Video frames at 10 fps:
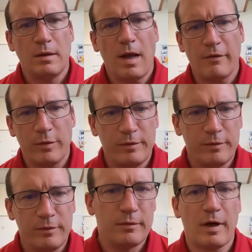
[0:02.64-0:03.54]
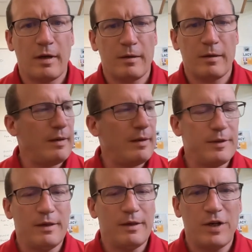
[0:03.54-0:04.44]
Hi, everyone. Uh, my
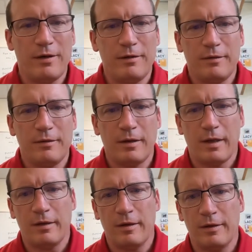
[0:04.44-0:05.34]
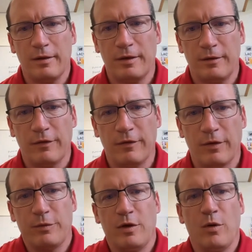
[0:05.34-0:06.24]
name is Steve Shannon, and this is the
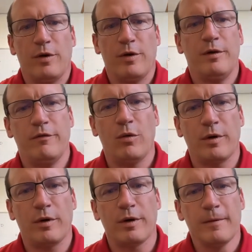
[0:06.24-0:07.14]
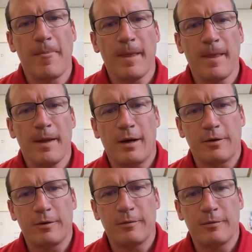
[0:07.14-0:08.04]
first recording for
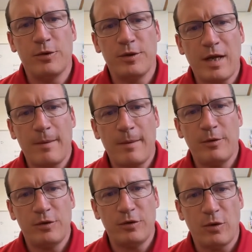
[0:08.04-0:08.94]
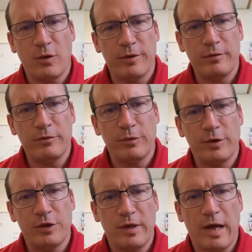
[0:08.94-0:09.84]
our Moose and Zapdos tutorial,
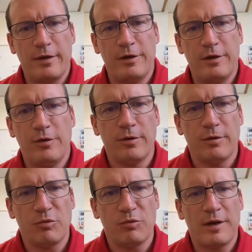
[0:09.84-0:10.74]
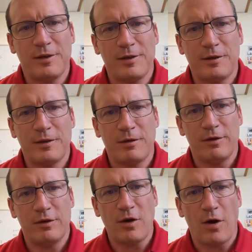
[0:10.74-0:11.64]
which will guide you through the process of
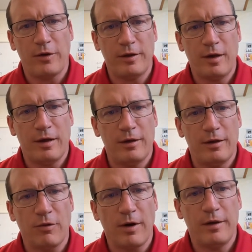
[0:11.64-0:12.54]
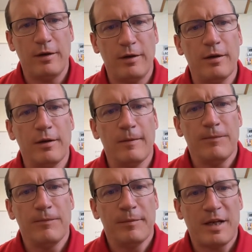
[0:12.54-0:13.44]
installing and running
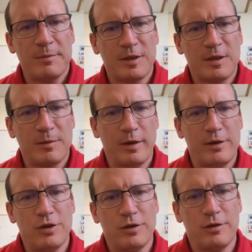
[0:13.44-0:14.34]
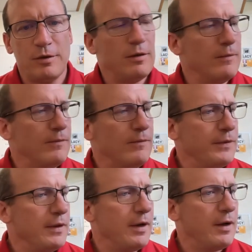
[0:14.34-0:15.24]
plasma simulation
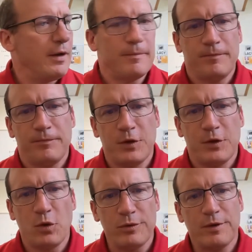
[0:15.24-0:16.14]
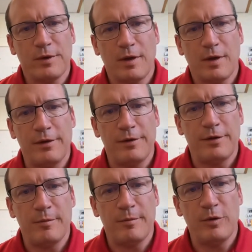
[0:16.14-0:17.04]
um, tools
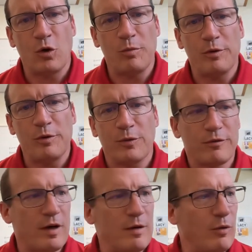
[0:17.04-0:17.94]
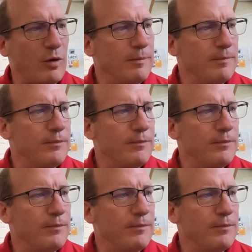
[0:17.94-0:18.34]
on the Moose open source framework.